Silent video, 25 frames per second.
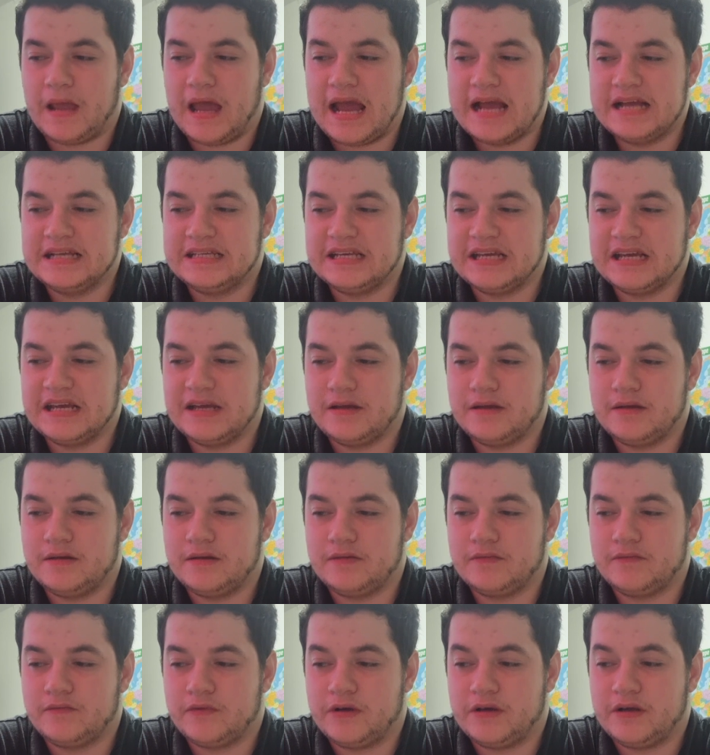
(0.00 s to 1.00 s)
Is it,
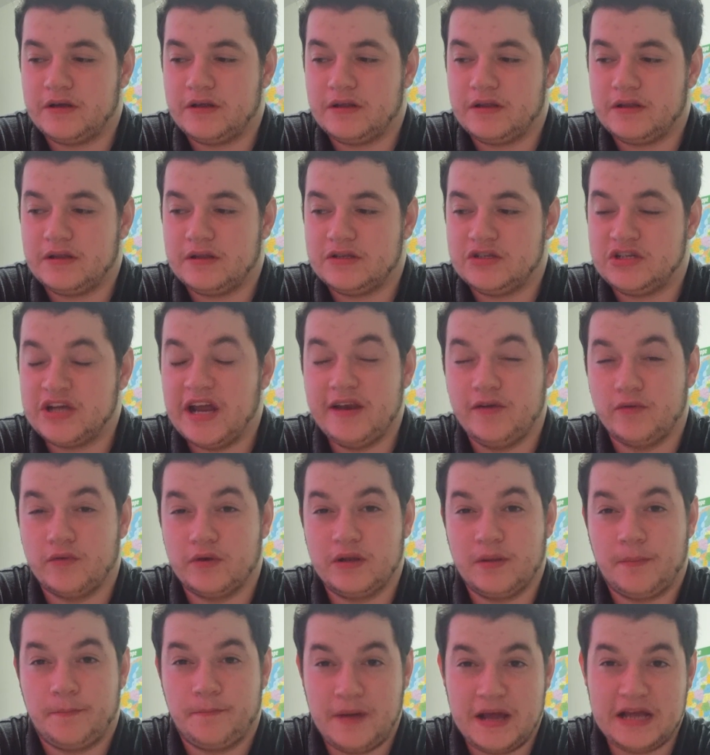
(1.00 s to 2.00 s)
right?
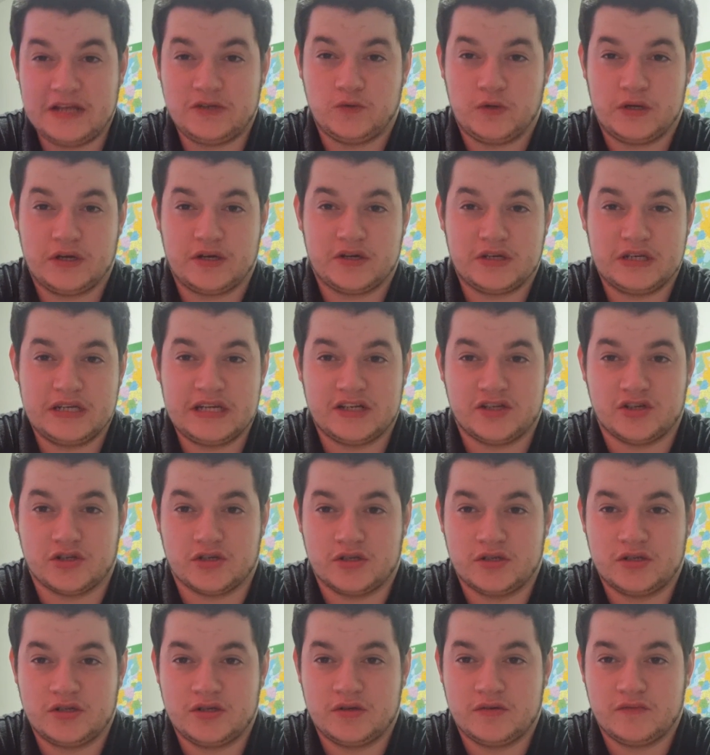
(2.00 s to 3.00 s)
Genuinely, the best working
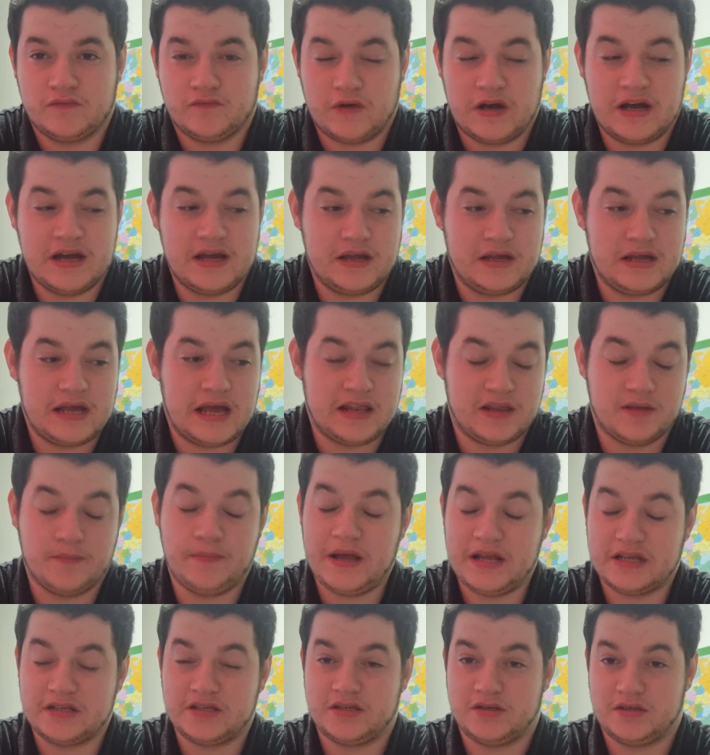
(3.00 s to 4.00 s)
conditions, right? The
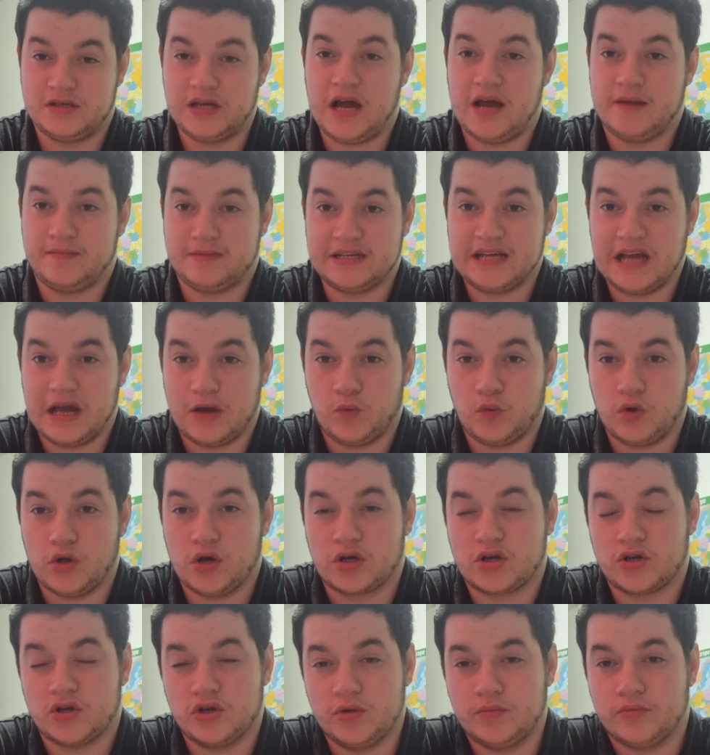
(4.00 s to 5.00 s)
best time to get
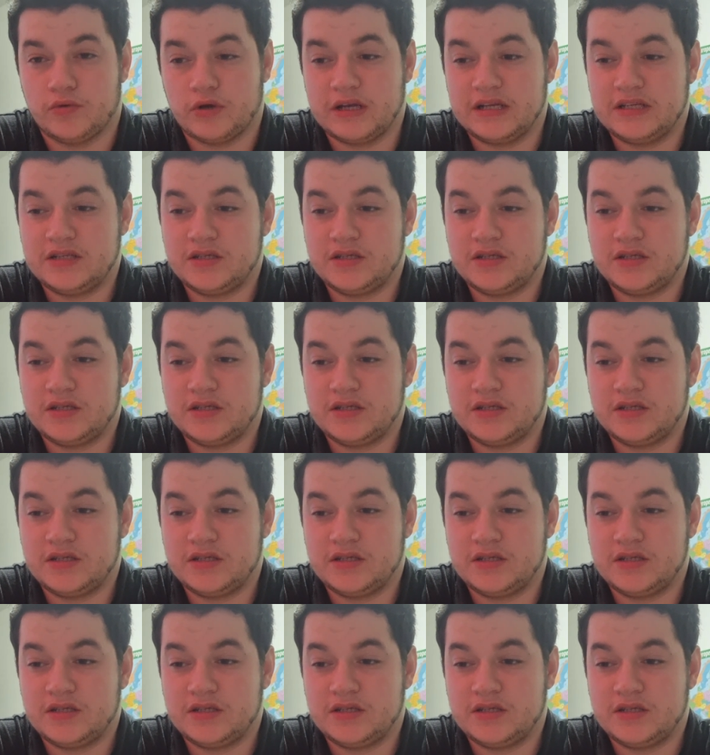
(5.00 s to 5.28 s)
work on Uber